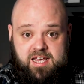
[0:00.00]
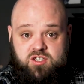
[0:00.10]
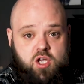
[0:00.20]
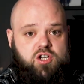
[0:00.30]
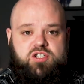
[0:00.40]

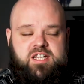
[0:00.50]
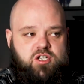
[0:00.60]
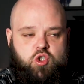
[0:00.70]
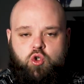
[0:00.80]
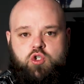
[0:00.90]
is going to see
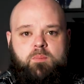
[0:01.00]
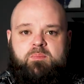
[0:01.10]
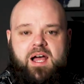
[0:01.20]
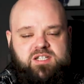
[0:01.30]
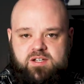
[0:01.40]
such a
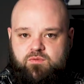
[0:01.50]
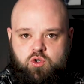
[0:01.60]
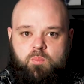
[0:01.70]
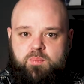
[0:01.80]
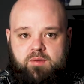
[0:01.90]
massive
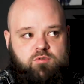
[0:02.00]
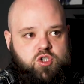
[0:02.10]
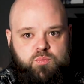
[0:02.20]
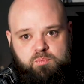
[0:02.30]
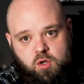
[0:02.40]
jump in
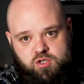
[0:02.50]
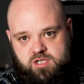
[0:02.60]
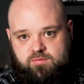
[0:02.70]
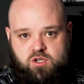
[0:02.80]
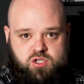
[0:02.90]

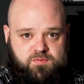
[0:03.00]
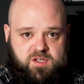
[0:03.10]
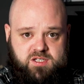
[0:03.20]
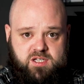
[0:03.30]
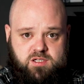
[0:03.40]
responsiveness of
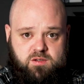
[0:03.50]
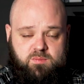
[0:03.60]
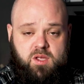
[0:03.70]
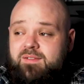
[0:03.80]
your system.